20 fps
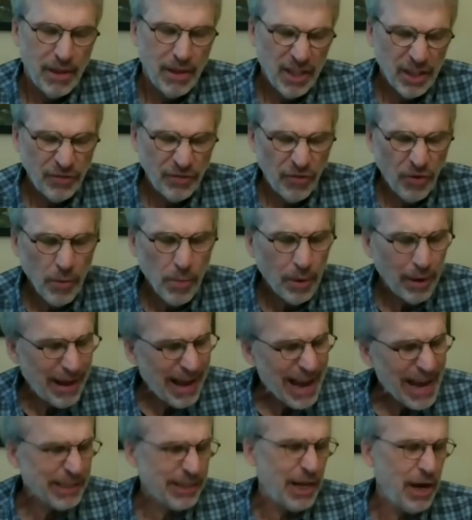This verbal
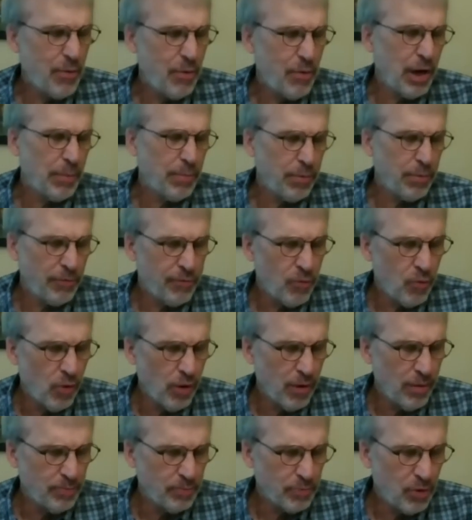act I want to
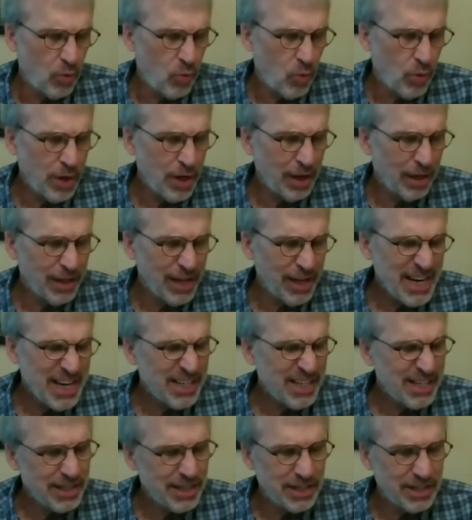perform, would it
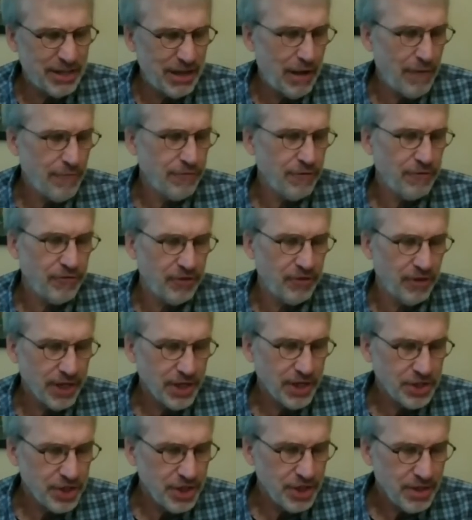lead to
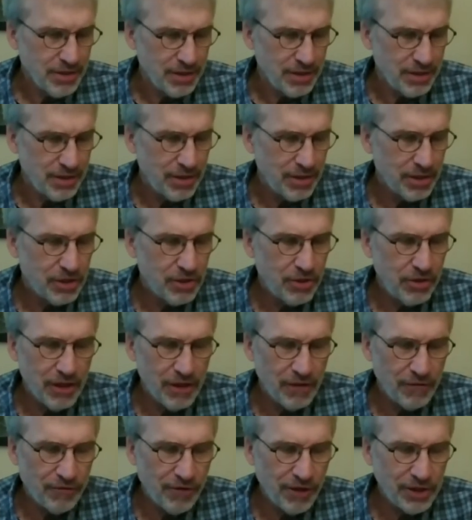self-affliction, to
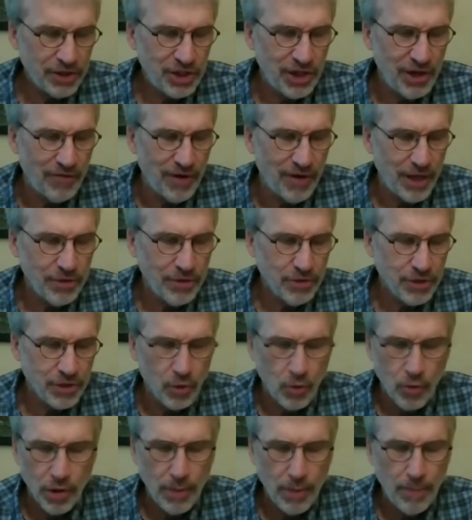the affliction of others,
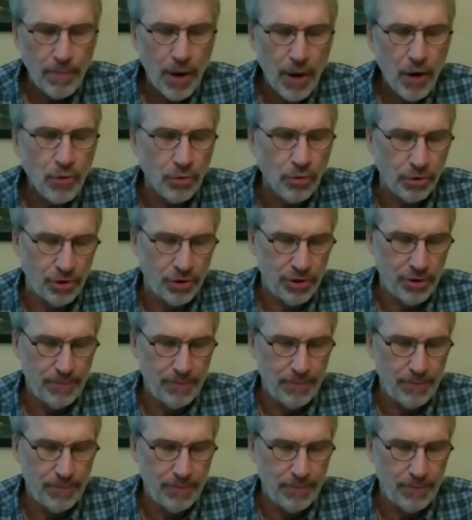or to both?